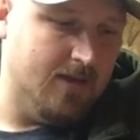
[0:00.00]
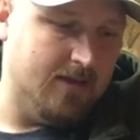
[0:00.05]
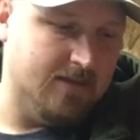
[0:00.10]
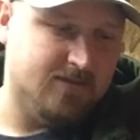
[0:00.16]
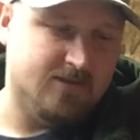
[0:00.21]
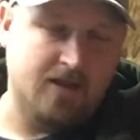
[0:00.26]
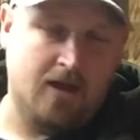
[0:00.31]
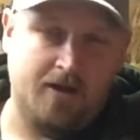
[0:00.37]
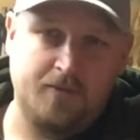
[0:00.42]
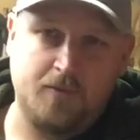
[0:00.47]

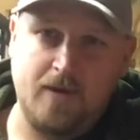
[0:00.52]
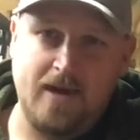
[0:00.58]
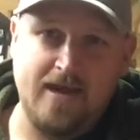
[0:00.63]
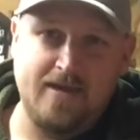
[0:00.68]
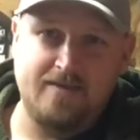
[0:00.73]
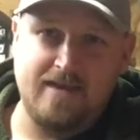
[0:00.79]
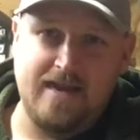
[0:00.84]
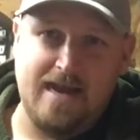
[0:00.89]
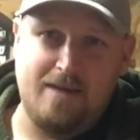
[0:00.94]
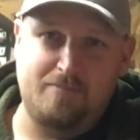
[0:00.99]
it's not a way
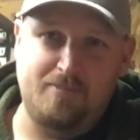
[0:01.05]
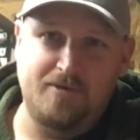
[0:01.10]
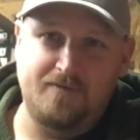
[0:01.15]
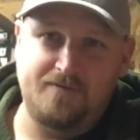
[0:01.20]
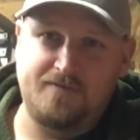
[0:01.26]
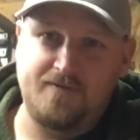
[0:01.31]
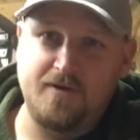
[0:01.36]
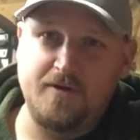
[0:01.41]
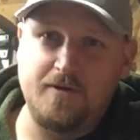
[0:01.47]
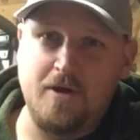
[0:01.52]
that I
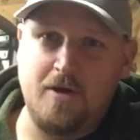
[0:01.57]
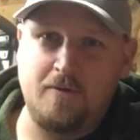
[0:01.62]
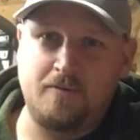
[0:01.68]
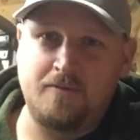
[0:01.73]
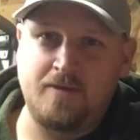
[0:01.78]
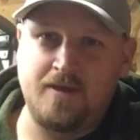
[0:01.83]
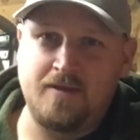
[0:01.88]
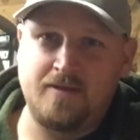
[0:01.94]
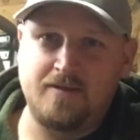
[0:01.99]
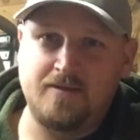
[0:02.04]
put food
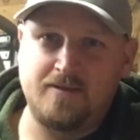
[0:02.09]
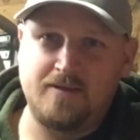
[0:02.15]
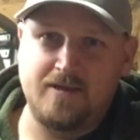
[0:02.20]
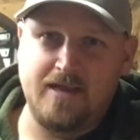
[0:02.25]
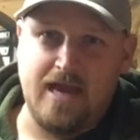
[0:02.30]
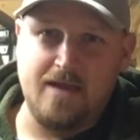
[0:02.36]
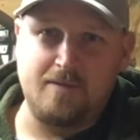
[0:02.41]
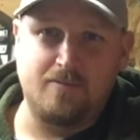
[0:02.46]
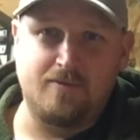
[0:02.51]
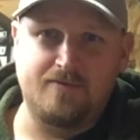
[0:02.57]
on the
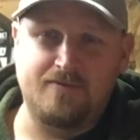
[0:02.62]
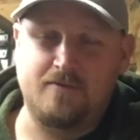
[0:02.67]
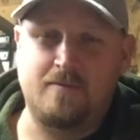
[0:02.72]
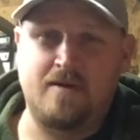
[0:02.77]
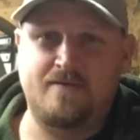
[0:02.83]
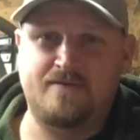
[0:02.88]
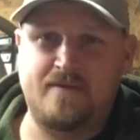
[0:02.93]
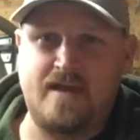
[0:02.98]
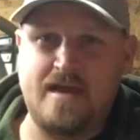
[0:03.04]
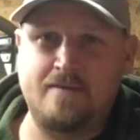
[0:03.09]
table for
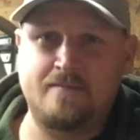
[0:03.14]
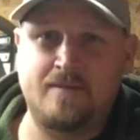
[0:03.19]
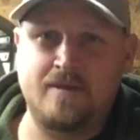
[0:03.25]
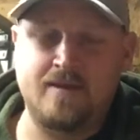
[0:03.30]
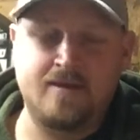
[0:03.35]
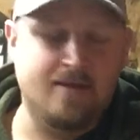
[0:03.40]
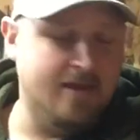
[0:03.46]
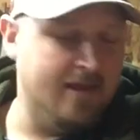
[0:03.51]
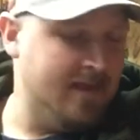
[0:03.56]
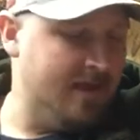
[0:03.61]
my
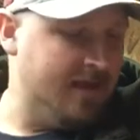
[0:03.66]
family.